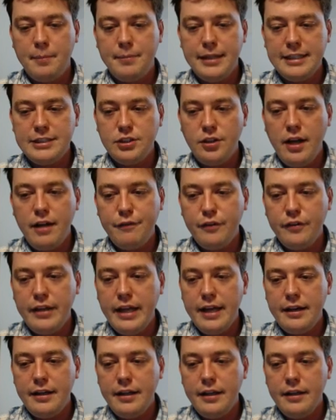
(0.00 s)
Thanks a lot for
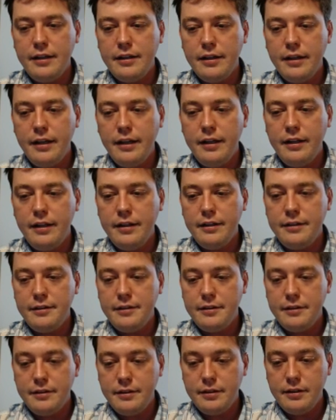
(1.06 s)
that,
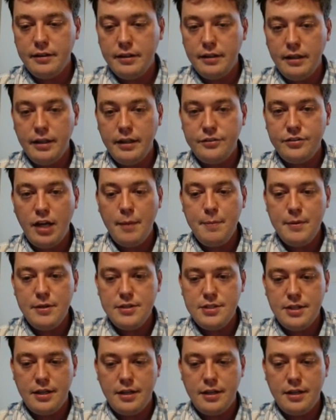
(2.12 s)
Tapas,